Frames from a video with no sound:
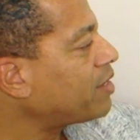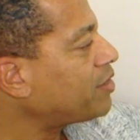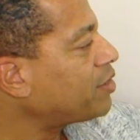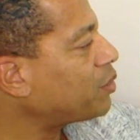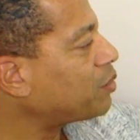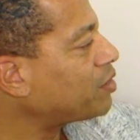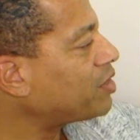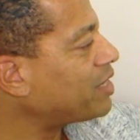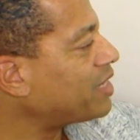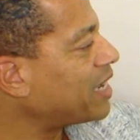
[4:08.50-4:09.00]

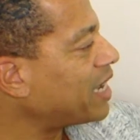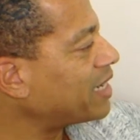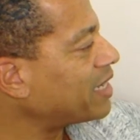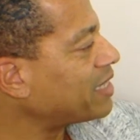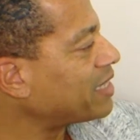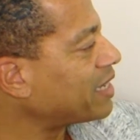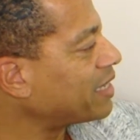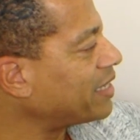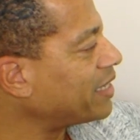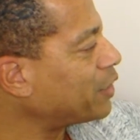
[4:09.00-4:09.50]
So tell
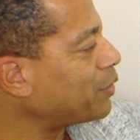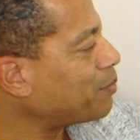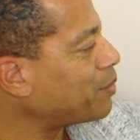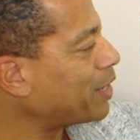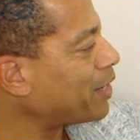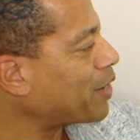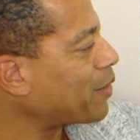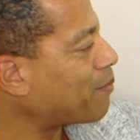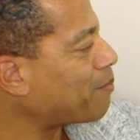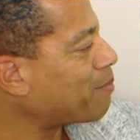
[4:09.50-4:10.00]
us a little
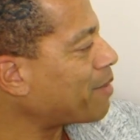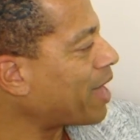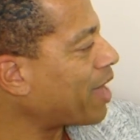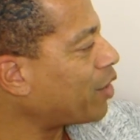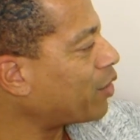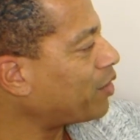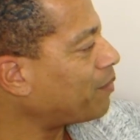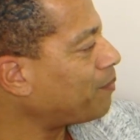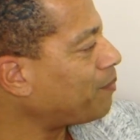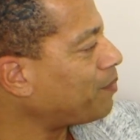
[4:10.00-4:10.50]
bit
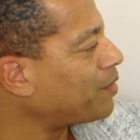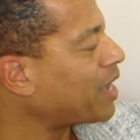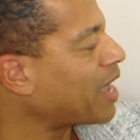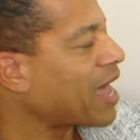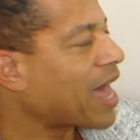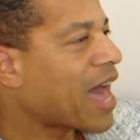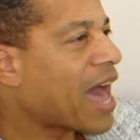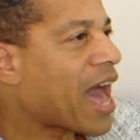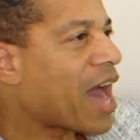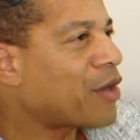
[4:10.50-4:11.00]
about
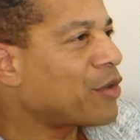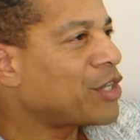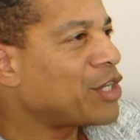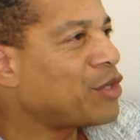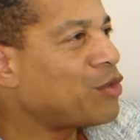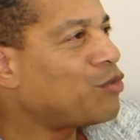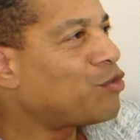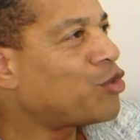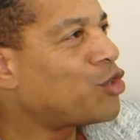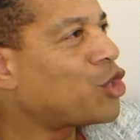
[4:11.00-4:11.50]
how
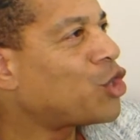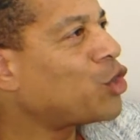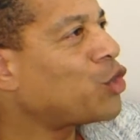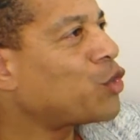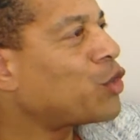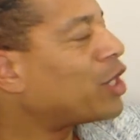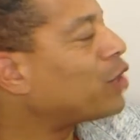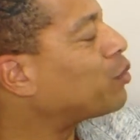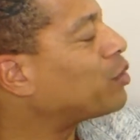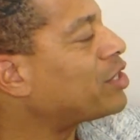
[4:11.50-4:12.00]
you
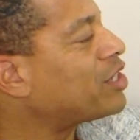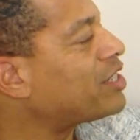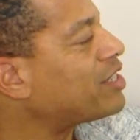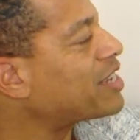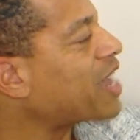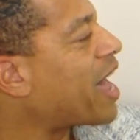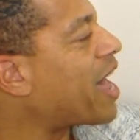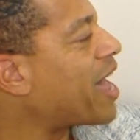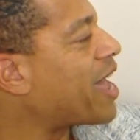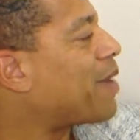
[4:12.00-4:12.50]
knew it was
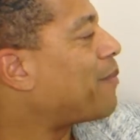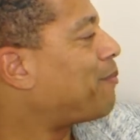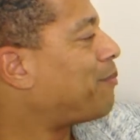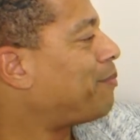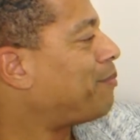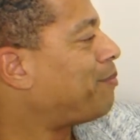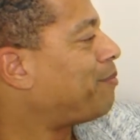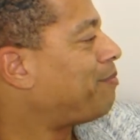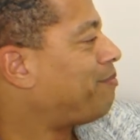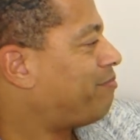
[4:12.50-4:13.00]
time
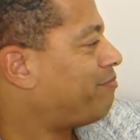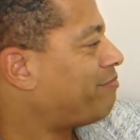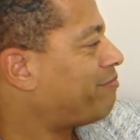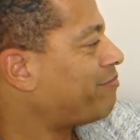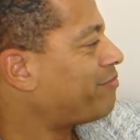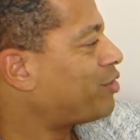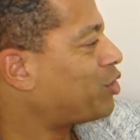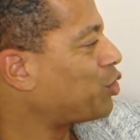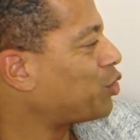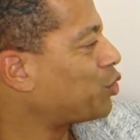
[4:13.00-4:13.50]

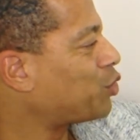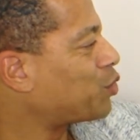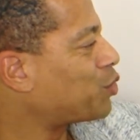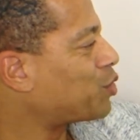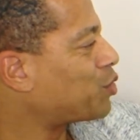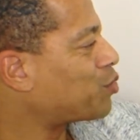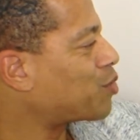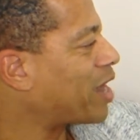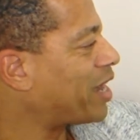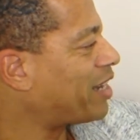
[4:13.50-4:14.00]
to
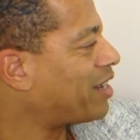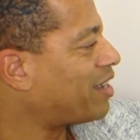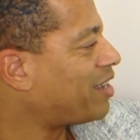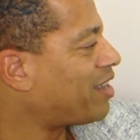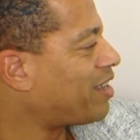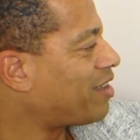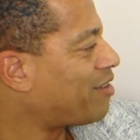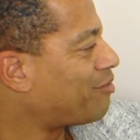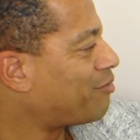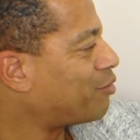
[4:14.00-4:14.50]
write
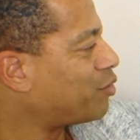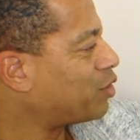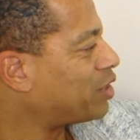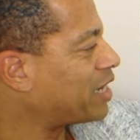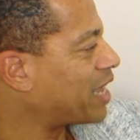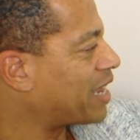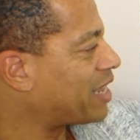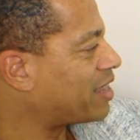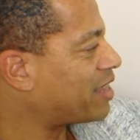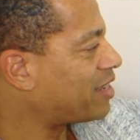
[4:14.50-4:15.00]
a
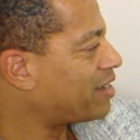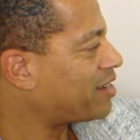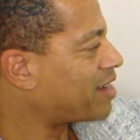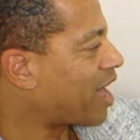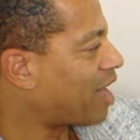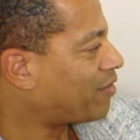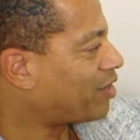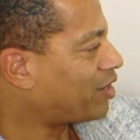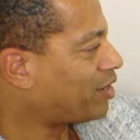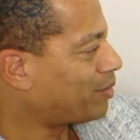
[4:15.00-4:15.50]
full-length
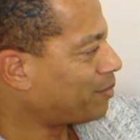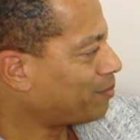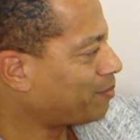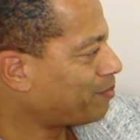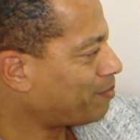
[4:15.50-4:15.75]
novel.